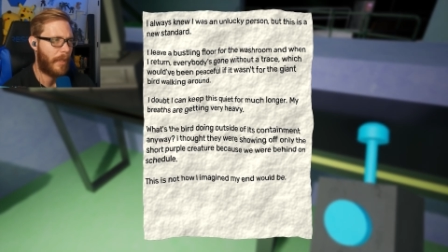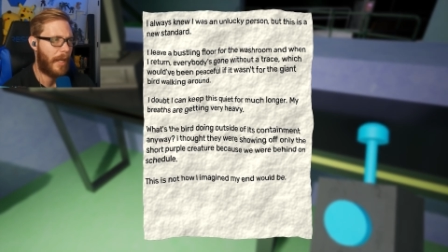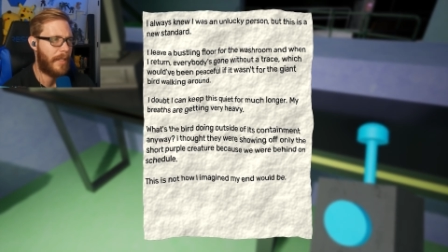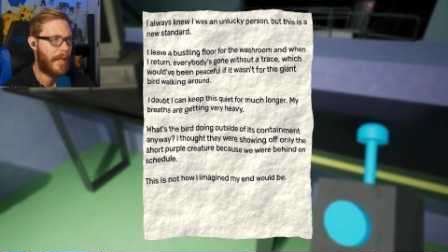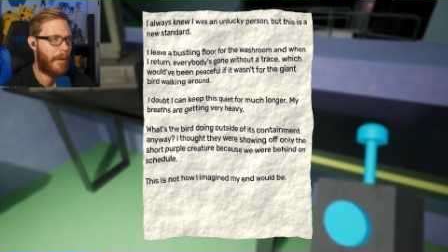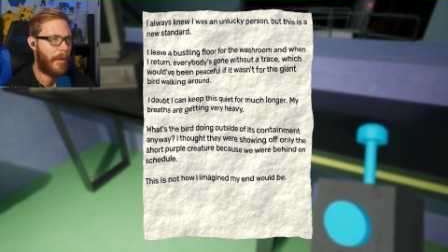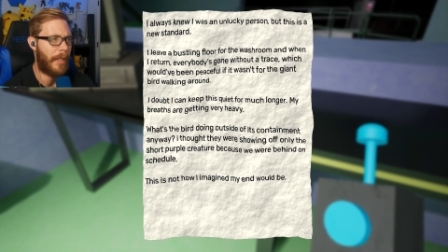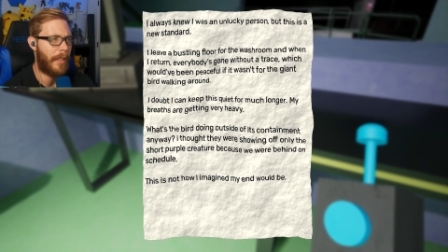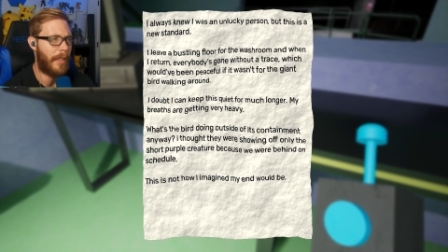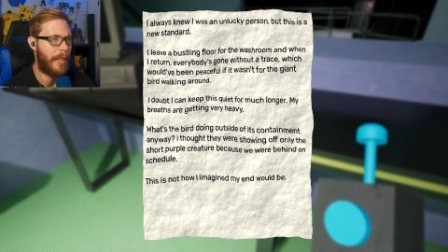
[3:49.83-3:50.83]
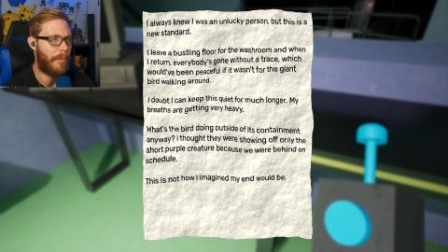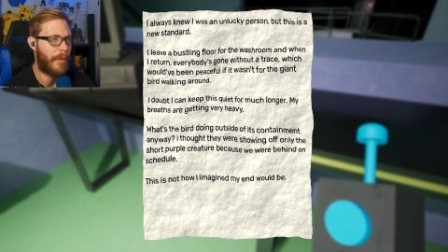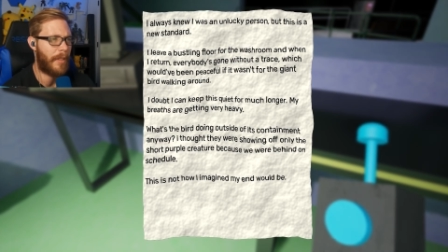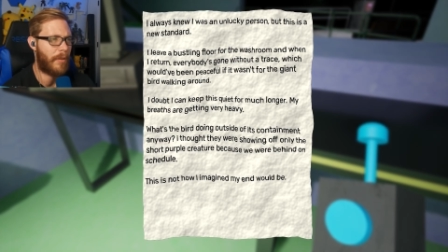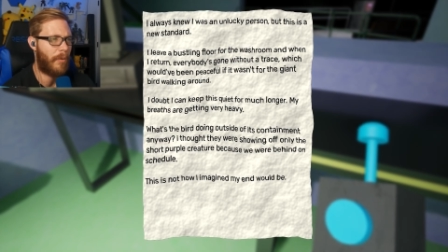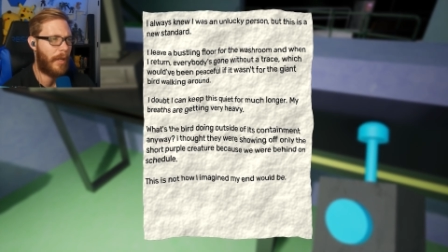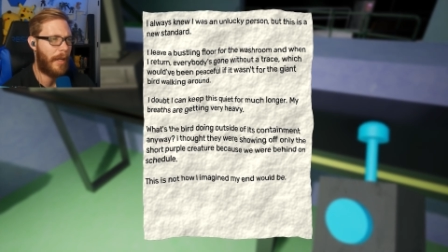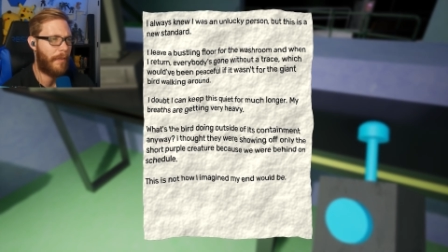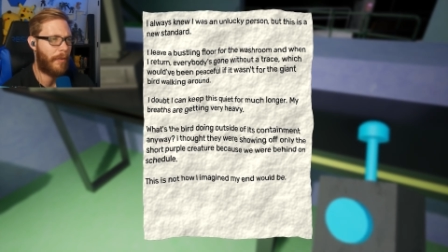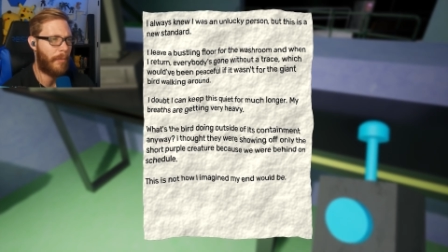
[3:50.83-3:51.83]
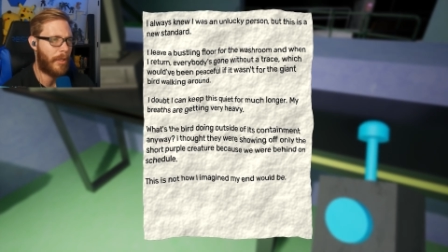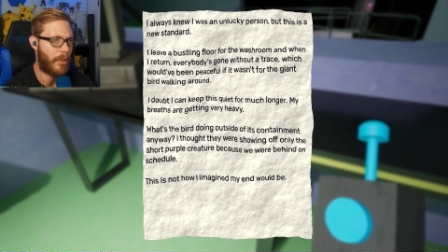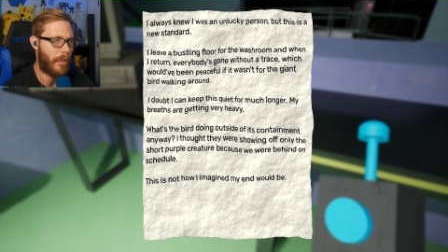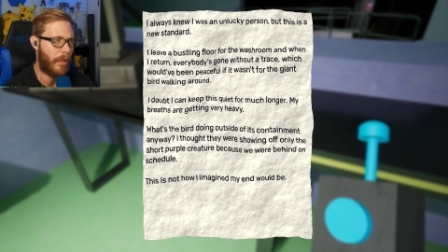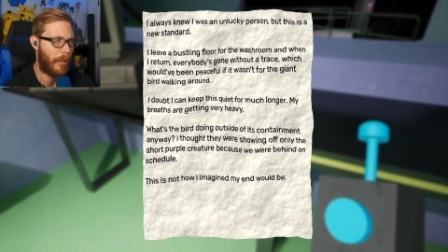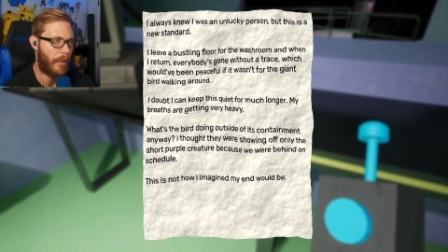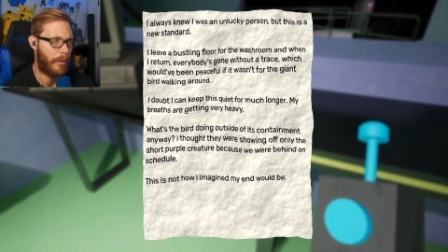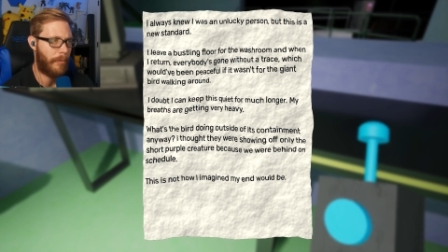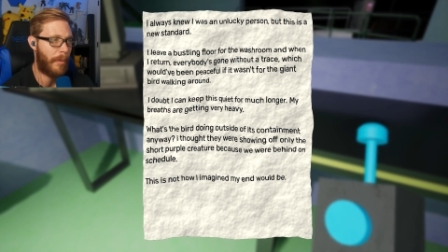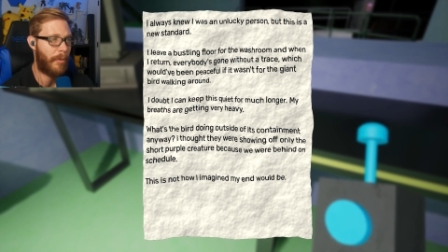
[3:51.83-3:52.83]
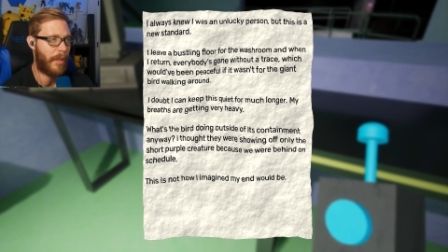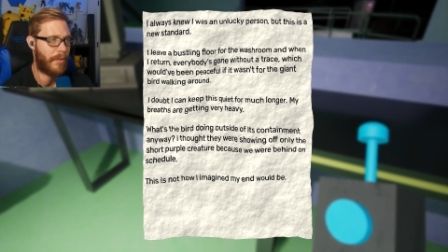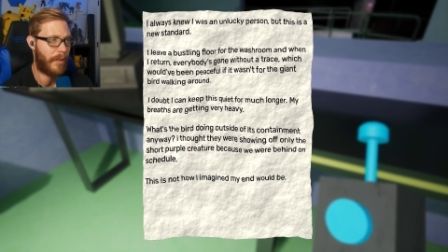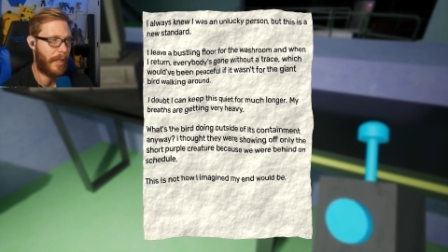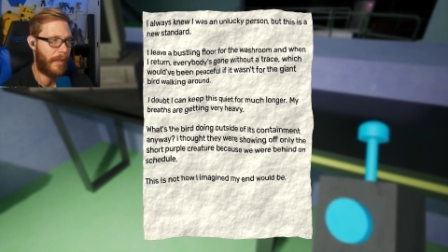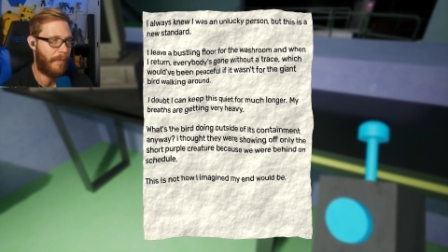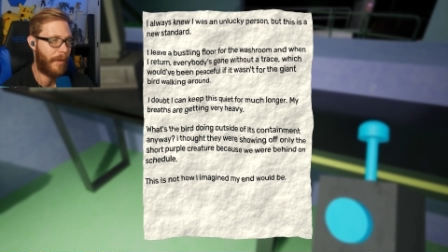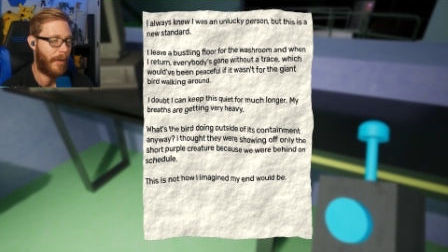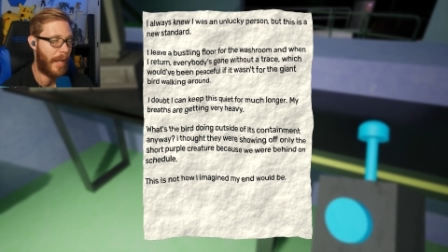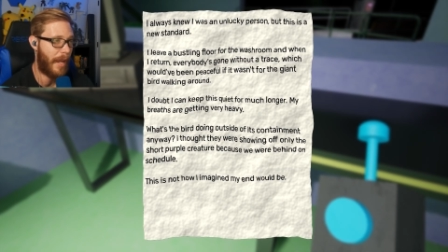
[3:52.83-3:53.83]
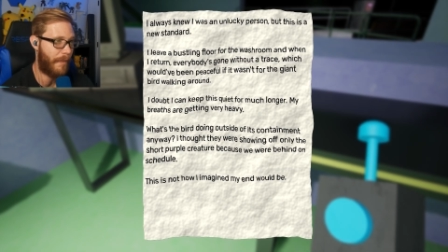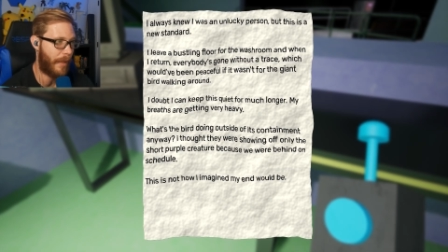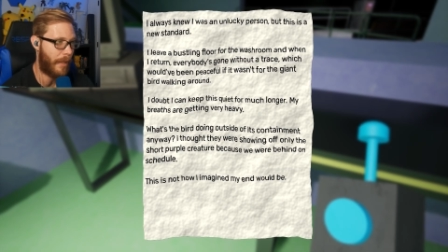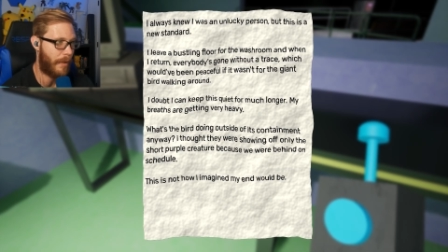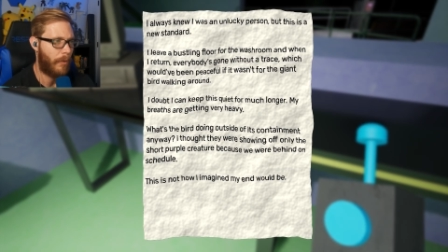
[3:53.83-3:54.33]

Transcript: I doubt I can keep this quiet for much longer. My breaths are getting very heavy.